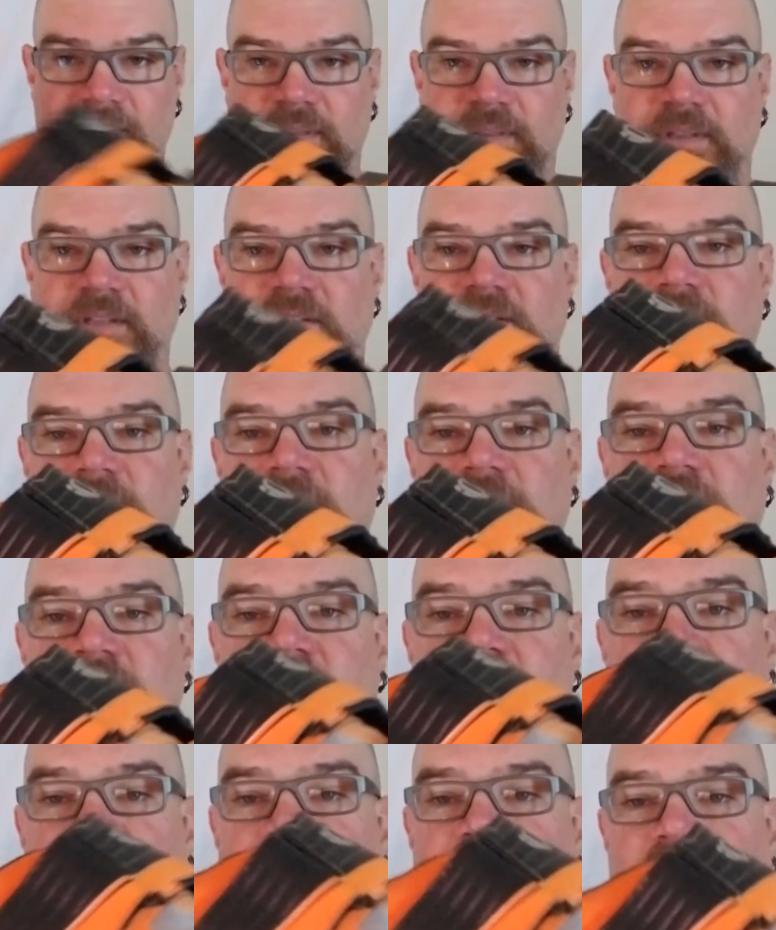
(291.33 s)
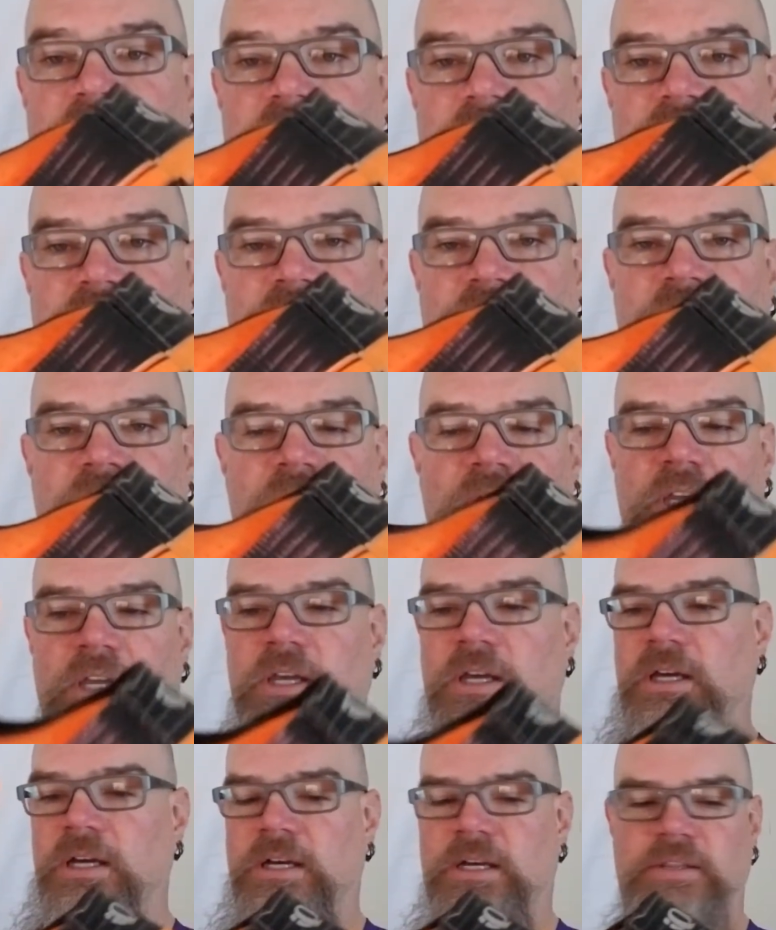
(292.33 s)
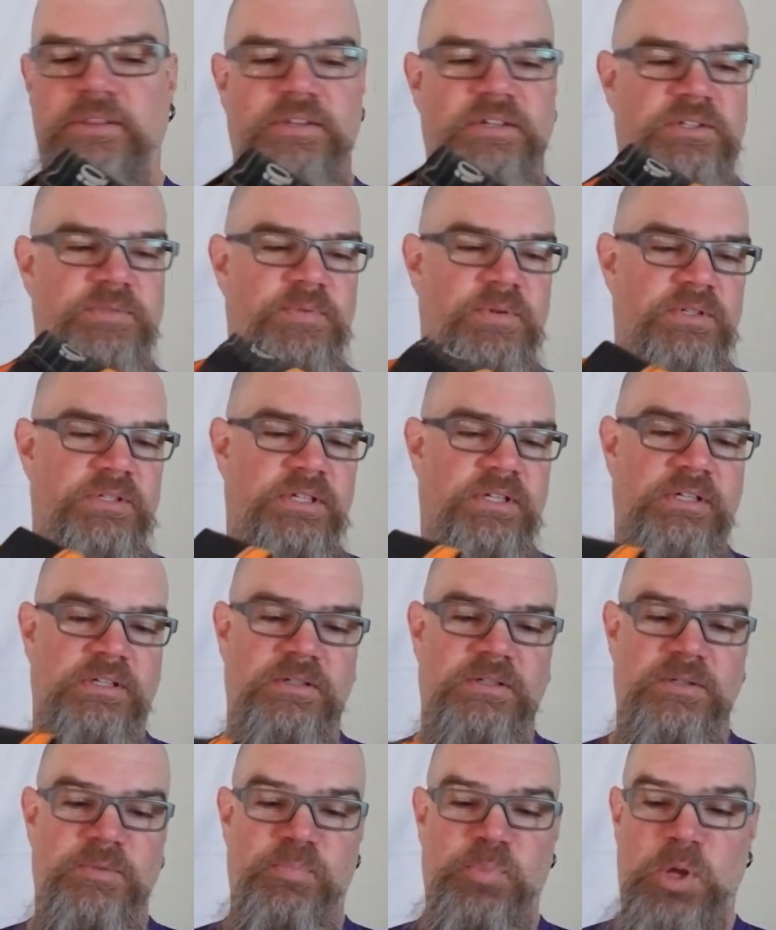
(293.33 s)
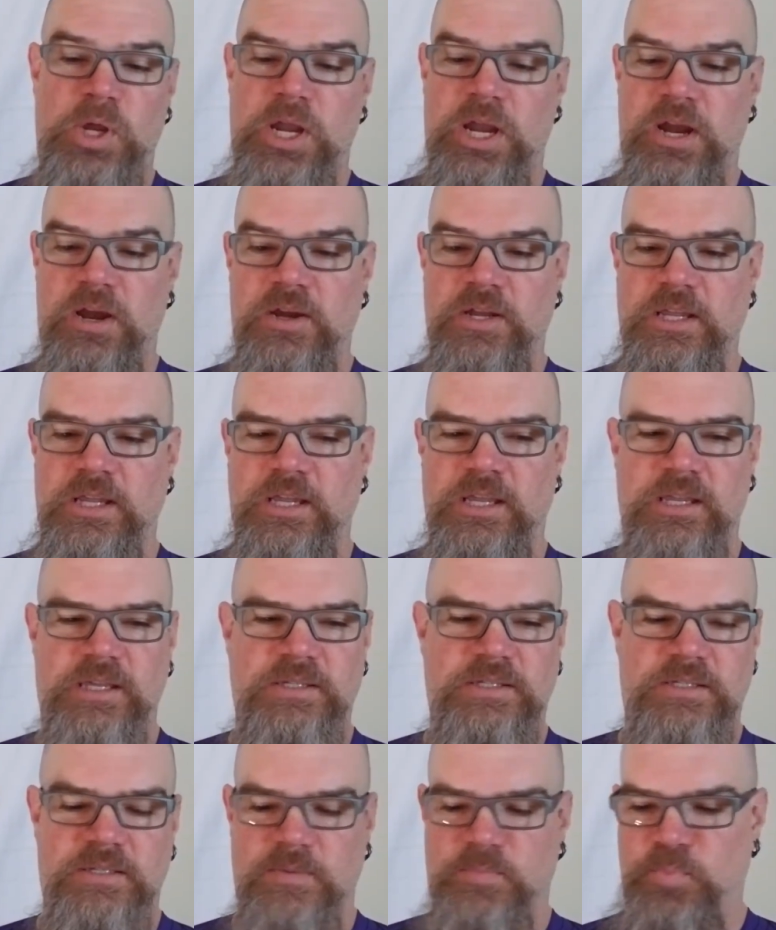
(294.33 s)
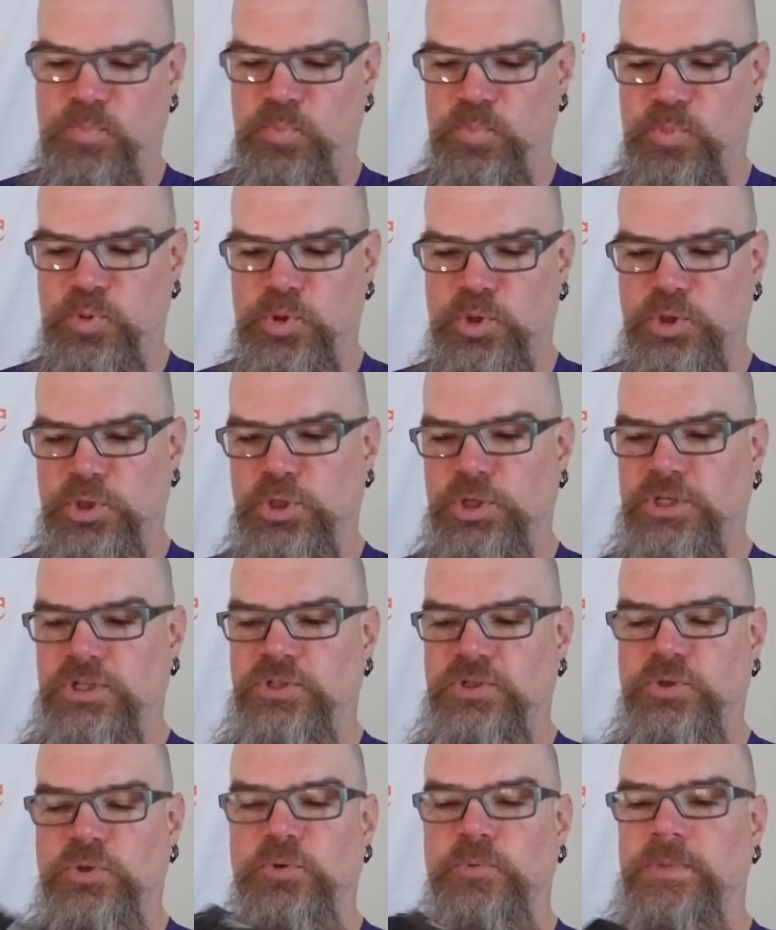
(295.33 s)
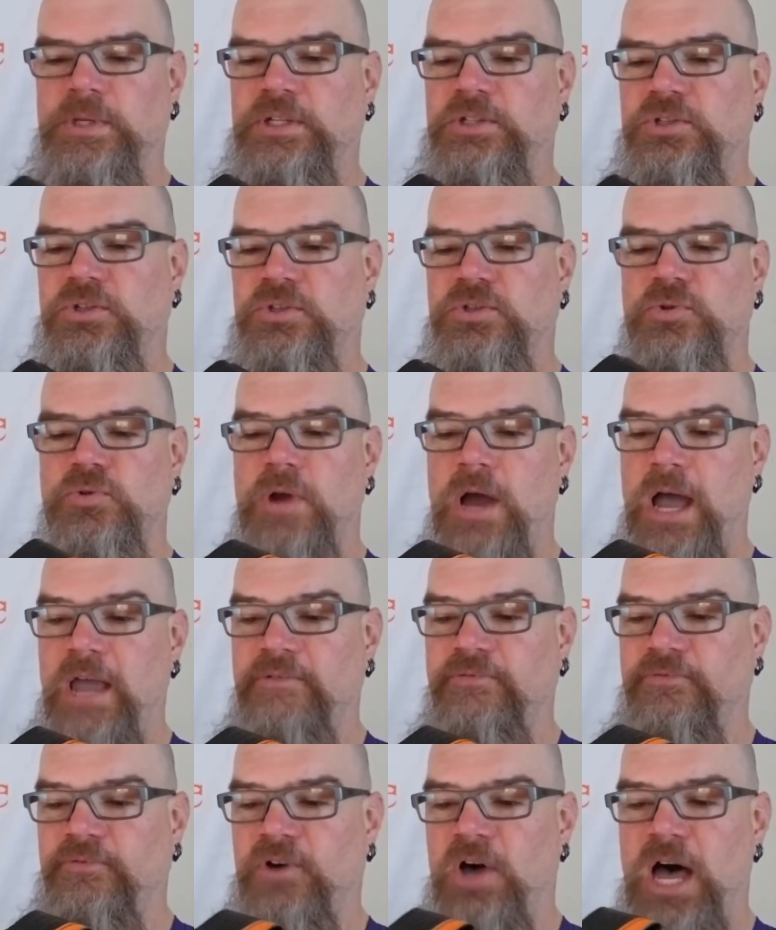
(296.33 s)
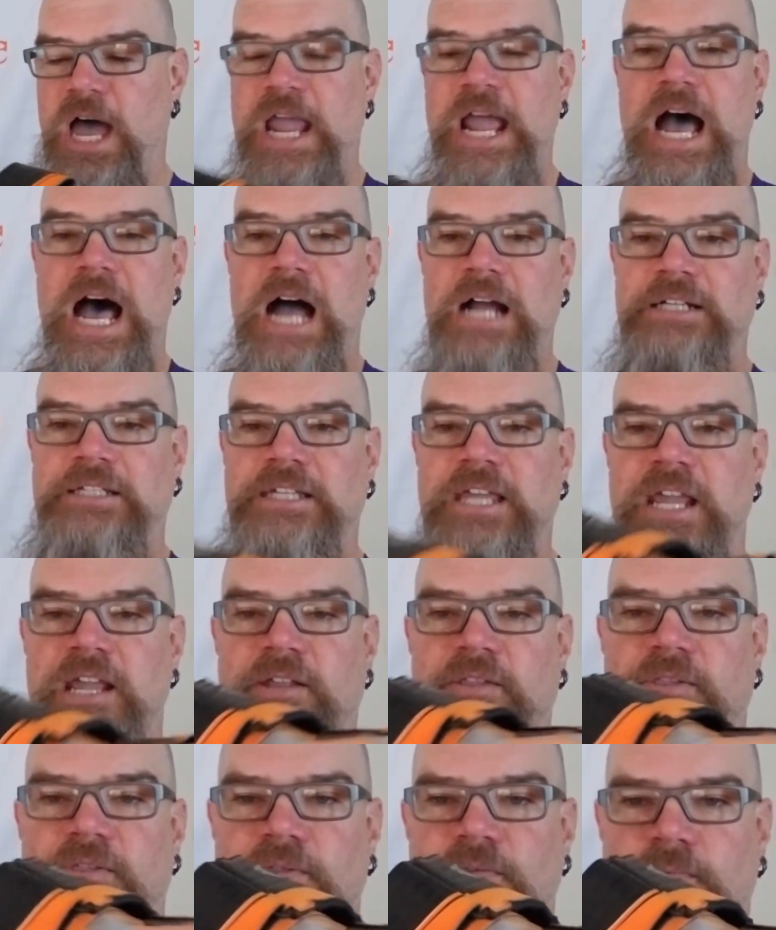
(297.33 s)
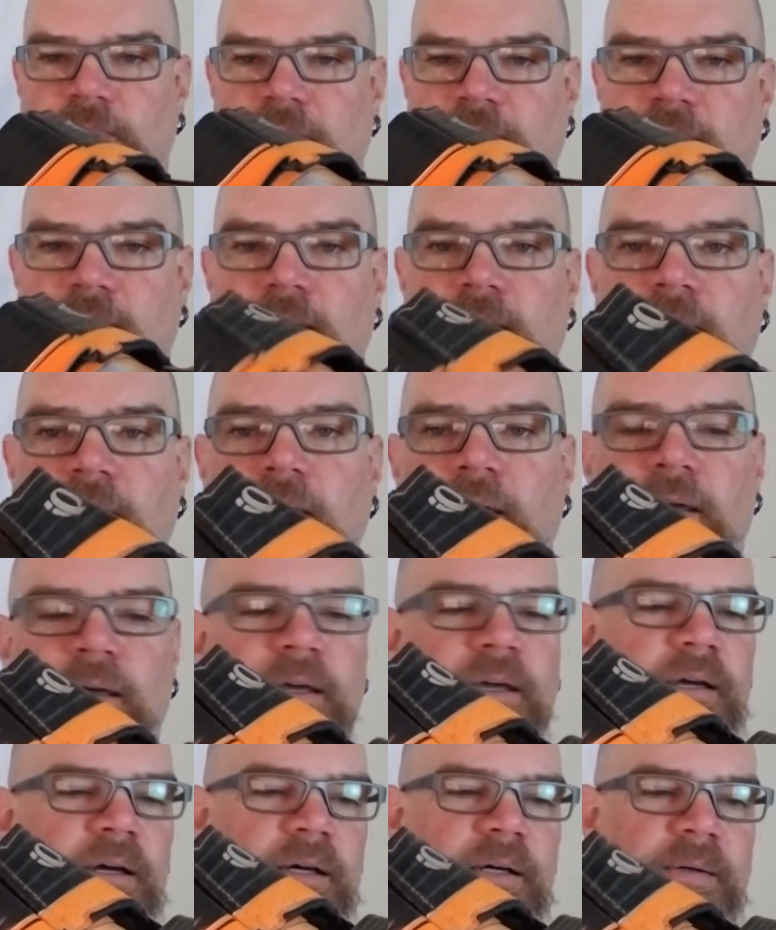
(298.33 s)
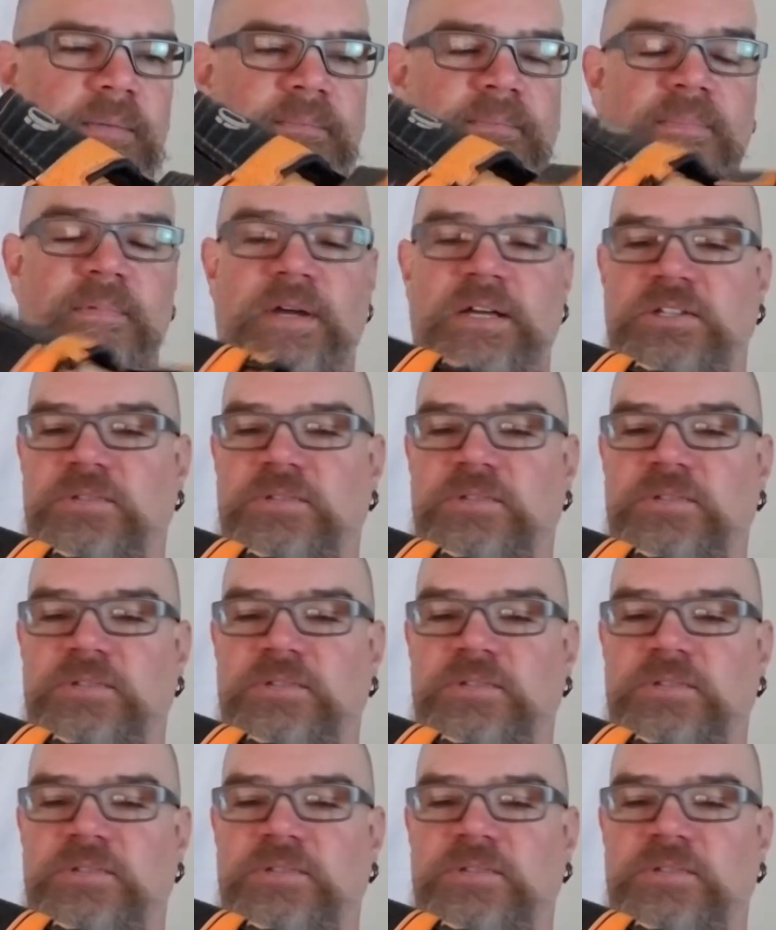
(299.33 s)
these are my tri shoes. This particular pair is a Pro Izumi Tri-Fly Octane 3. I